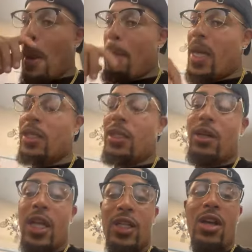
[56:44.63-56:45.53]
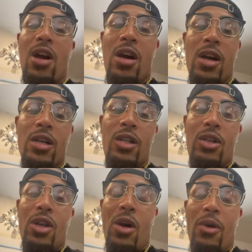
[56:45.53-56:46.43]
Make sure that y'all,
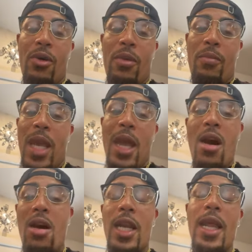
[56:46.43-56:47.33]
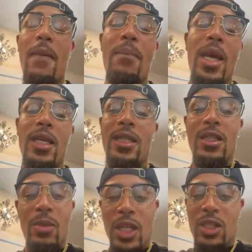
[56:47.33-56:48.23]
you know, being all in their
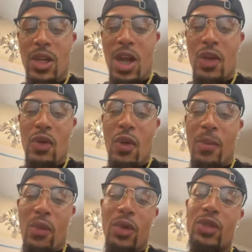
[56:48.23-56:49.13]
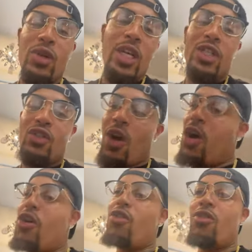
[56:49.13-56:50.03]
business. Make sure y'all doing parental
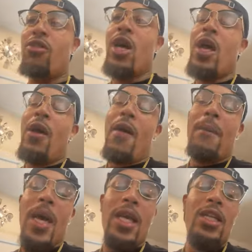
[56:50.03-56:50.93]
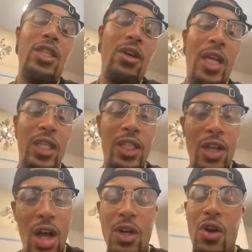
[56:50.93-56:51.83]
control. Make
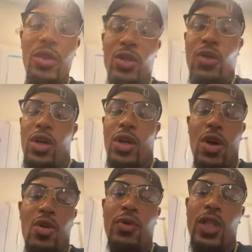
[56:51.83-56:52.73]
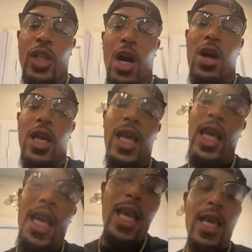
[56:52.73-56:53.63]
sure that y'all know what's going on with
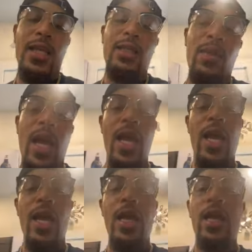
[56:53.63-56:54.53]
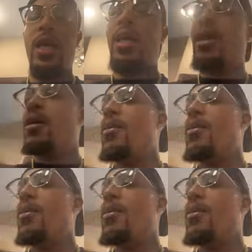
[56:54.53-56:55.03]
y'all kids, man.